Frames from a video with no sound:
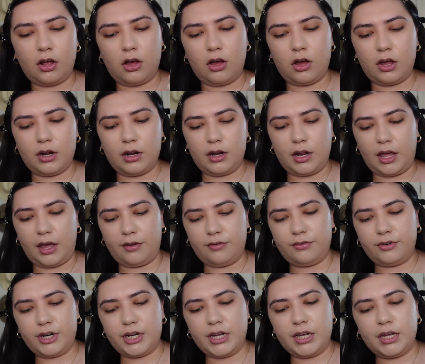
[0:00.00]
on an
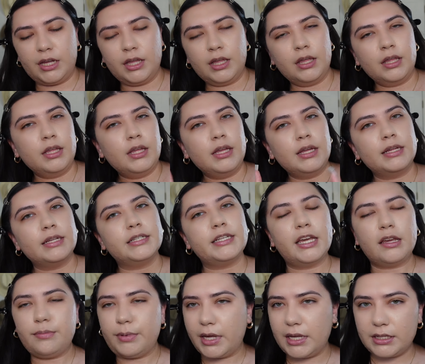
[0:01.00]
everyday
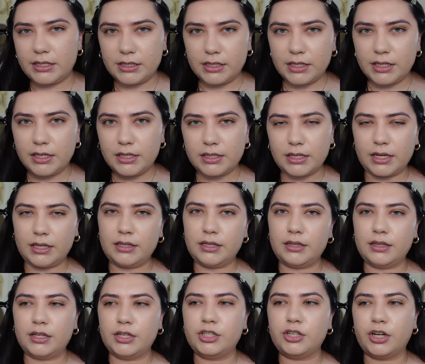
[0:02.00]
basis, and
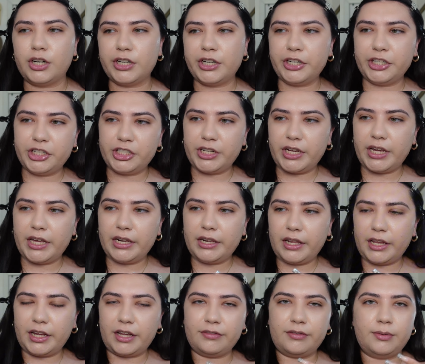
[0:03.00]
then the darker shade
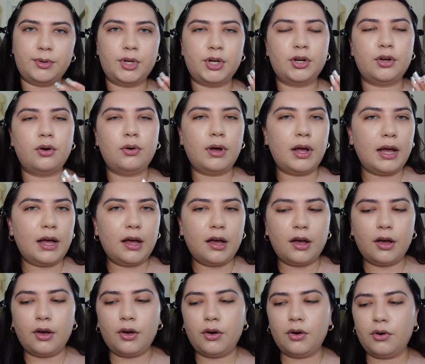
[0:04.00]
like if I'm going to go
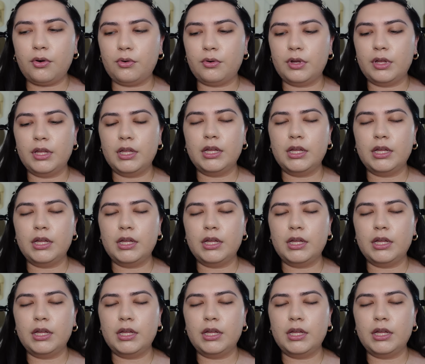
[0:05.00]
out